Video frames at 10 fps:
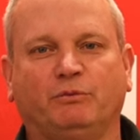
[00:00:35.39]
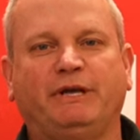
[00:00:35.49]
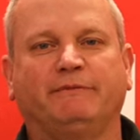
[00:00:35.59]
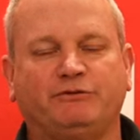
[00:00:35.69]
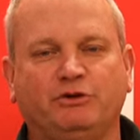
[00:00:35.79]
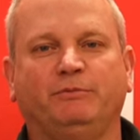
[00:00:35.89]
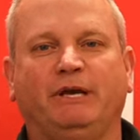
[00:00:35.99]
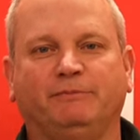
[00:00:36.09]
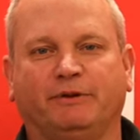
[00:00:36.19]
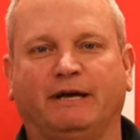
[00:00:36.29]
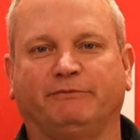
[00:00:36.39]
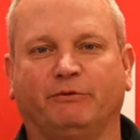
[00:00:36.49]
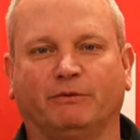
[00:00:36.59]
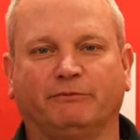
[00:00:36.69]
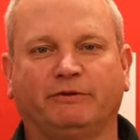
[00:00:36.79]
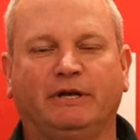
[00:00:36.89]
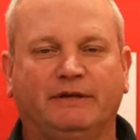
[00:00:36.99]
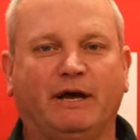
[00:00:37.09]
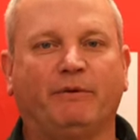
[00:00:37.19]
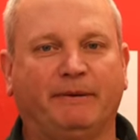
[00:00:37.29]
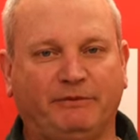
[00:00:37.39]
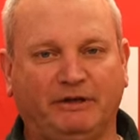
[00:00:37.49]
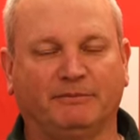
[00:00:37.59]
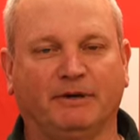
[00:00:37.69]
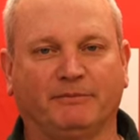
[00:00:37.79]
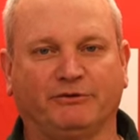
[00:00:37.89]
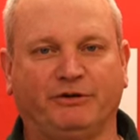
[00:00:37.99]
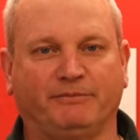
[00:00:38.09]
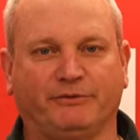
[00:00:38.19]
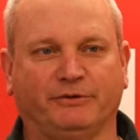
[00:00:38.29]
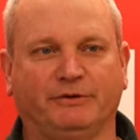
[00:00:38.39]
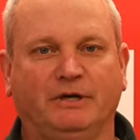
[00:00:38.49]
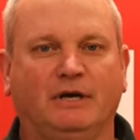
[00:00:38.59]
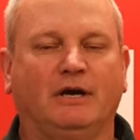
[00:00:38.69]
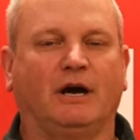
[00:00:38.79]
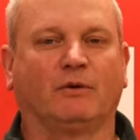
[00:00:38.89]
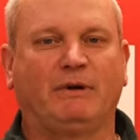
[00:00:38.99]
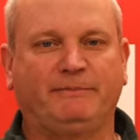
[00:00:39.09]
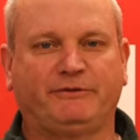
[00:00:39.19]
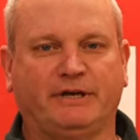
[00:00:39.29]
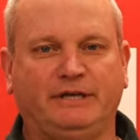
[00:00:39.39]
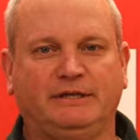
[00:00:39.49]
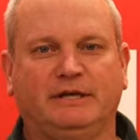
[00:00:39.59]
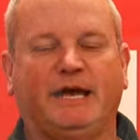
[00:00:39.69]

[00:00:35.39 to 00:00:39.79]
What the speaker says: We have two main platforms that we update the membership through, our website